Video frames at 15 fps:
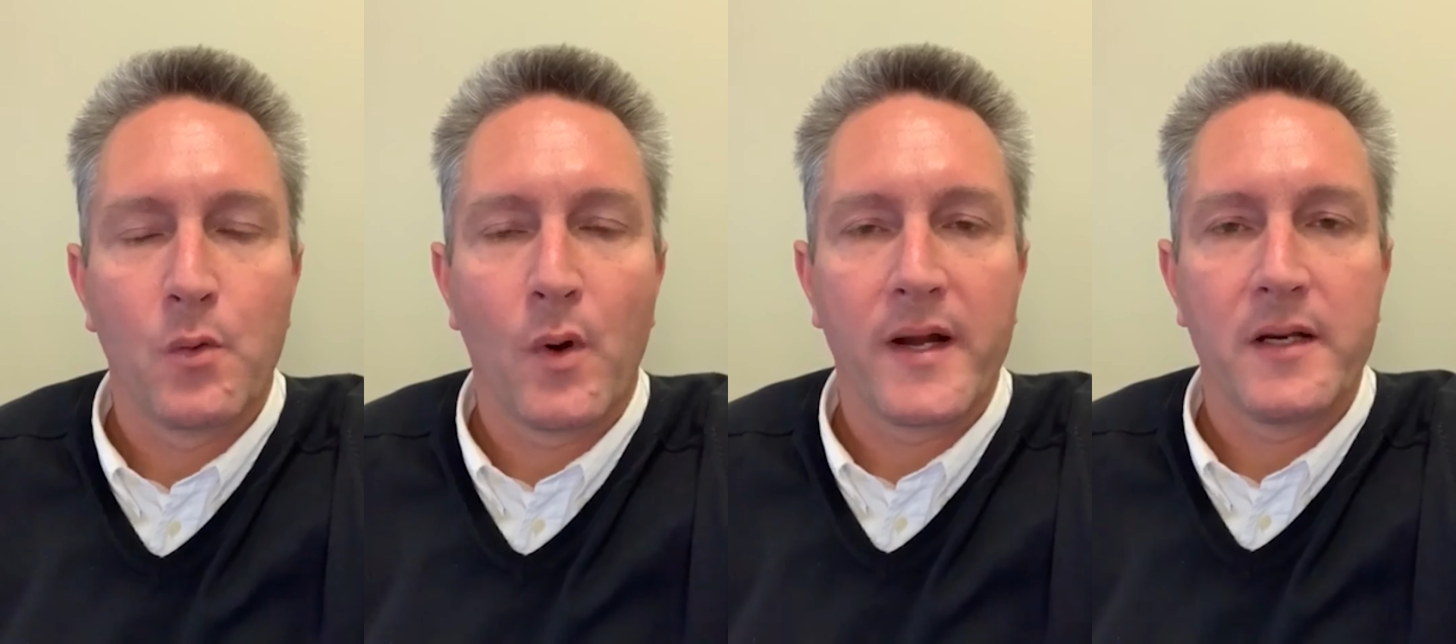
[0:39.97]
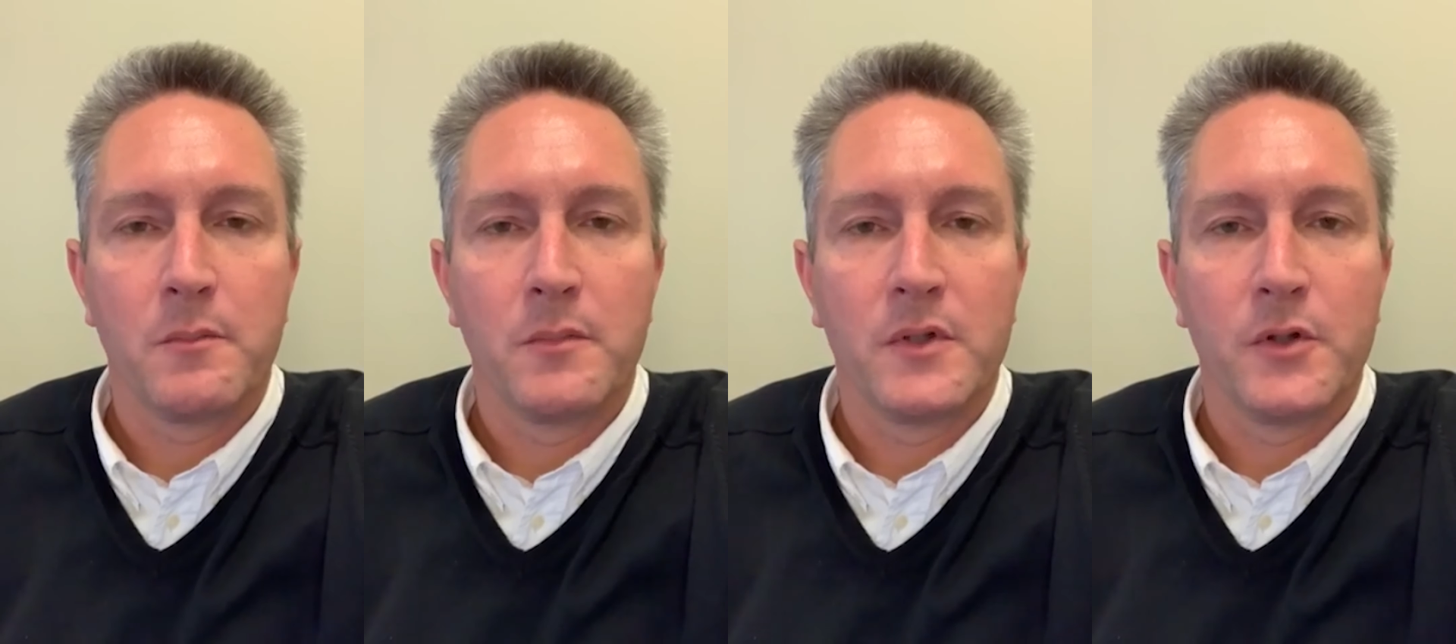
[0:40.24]

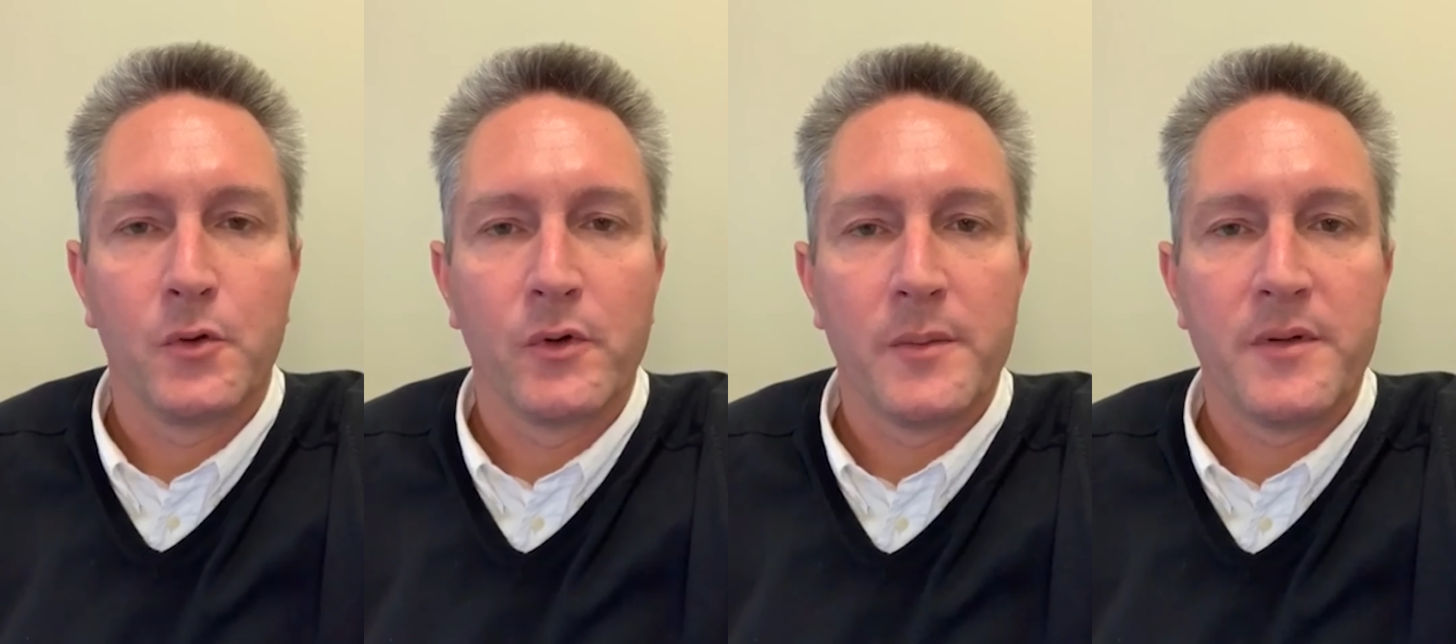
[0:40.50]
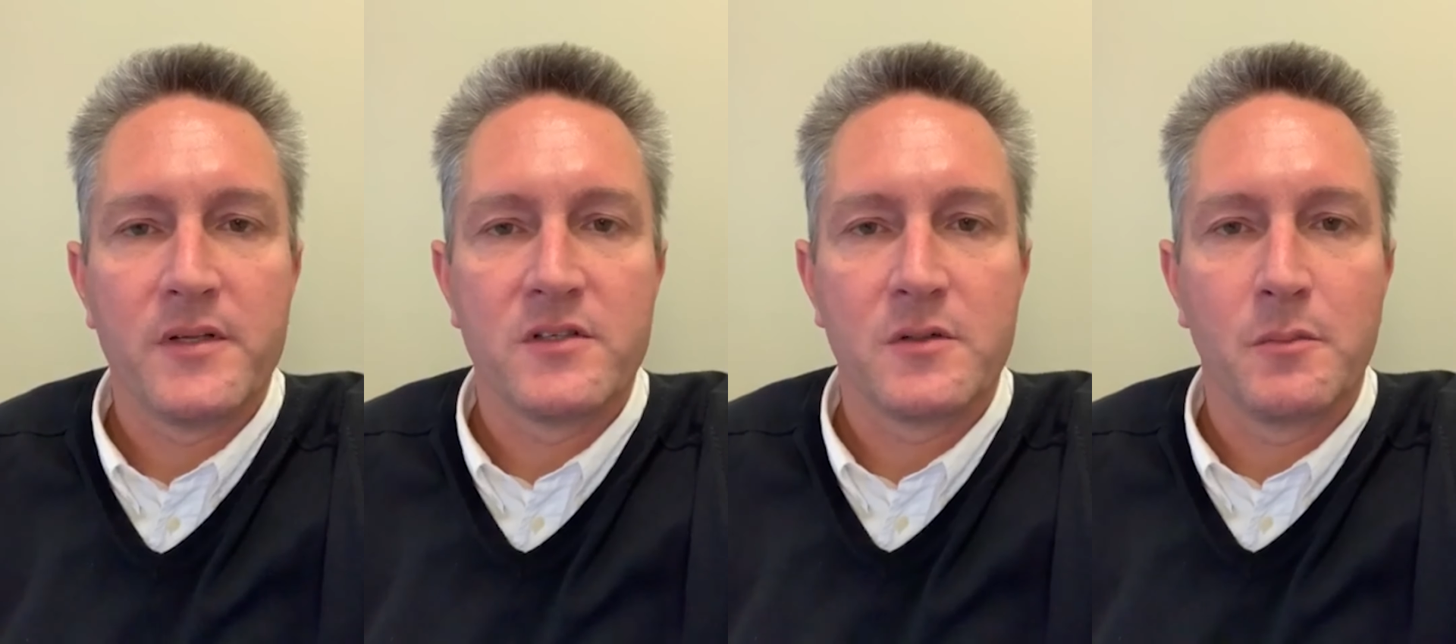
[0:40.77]
white, and blue
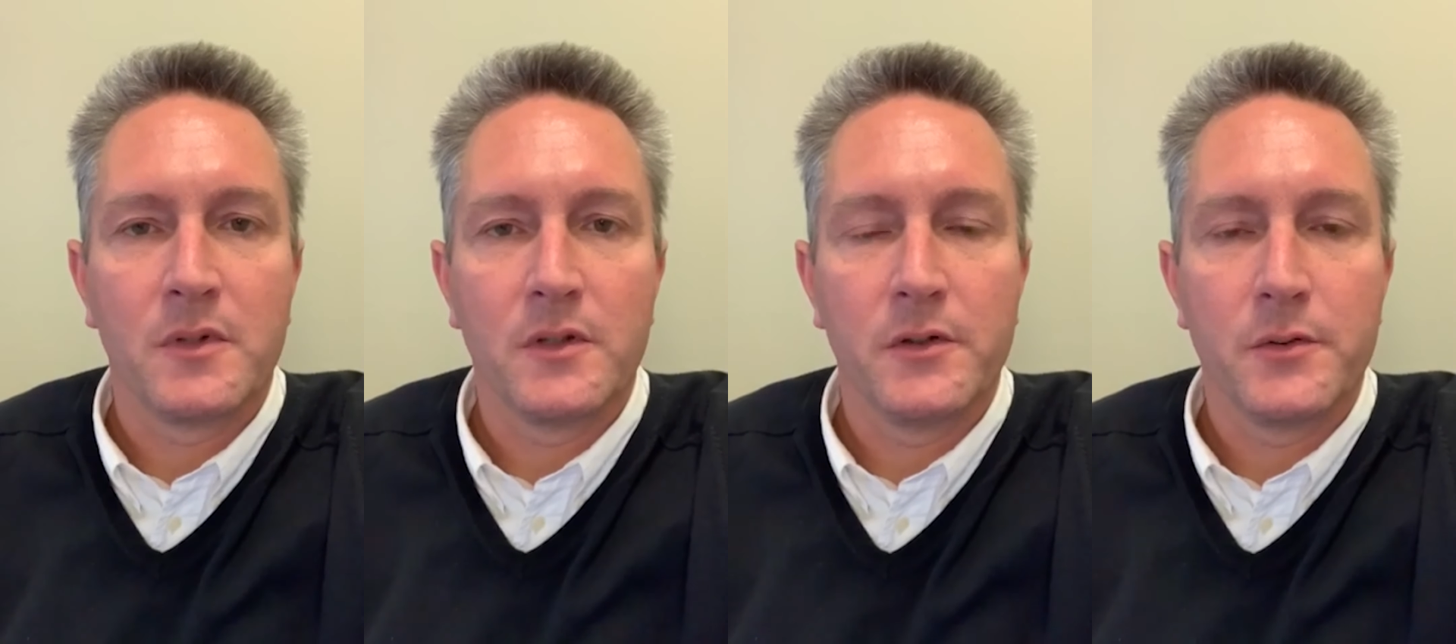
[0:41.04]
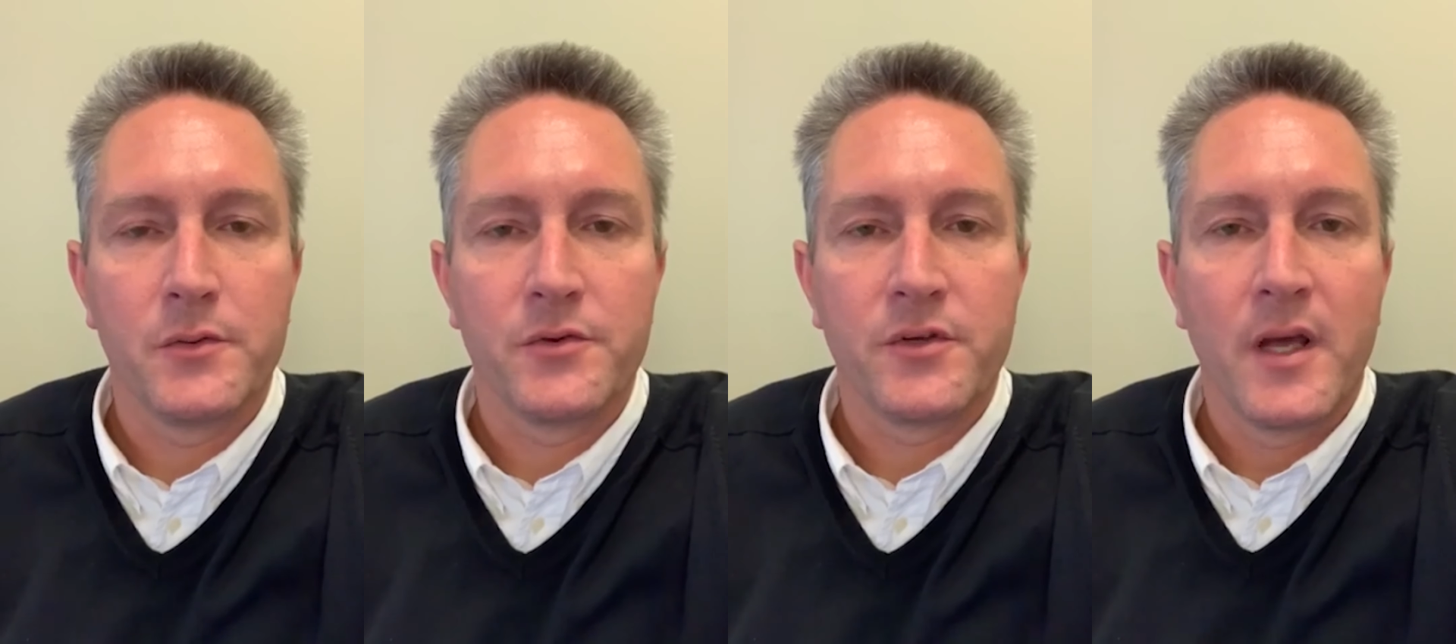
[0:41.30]
ribbons and
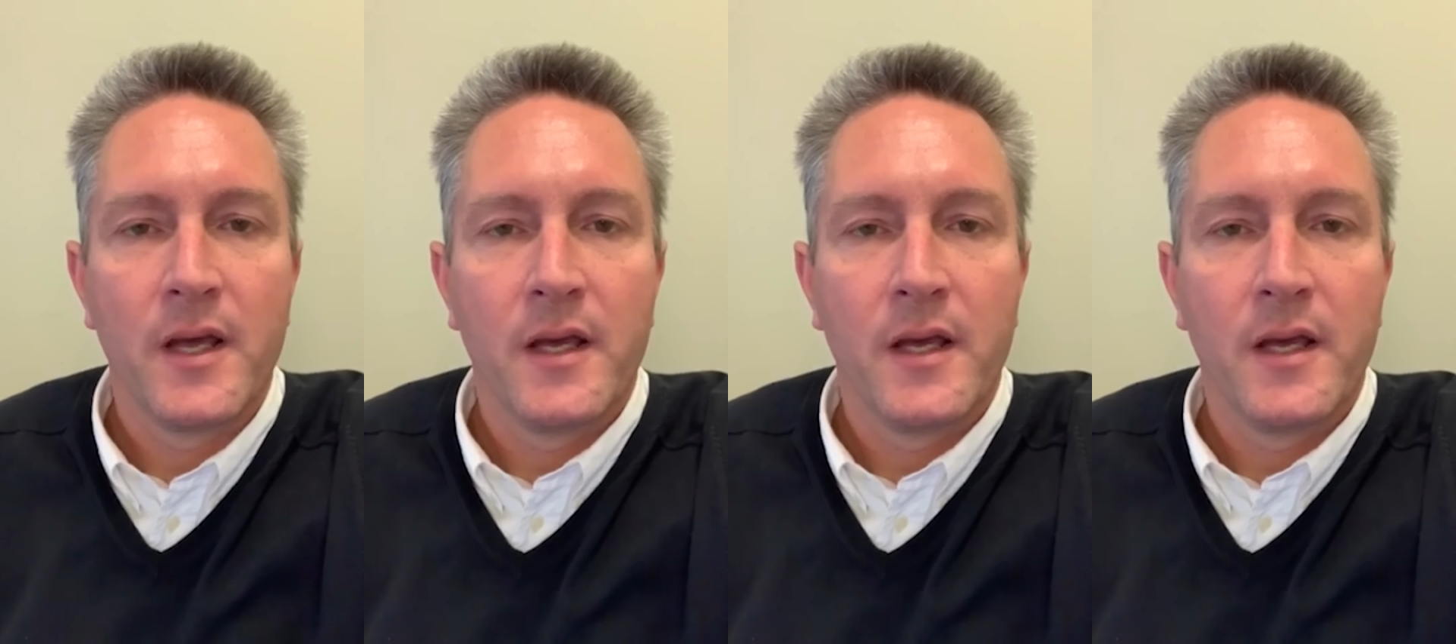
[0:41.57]
balloons,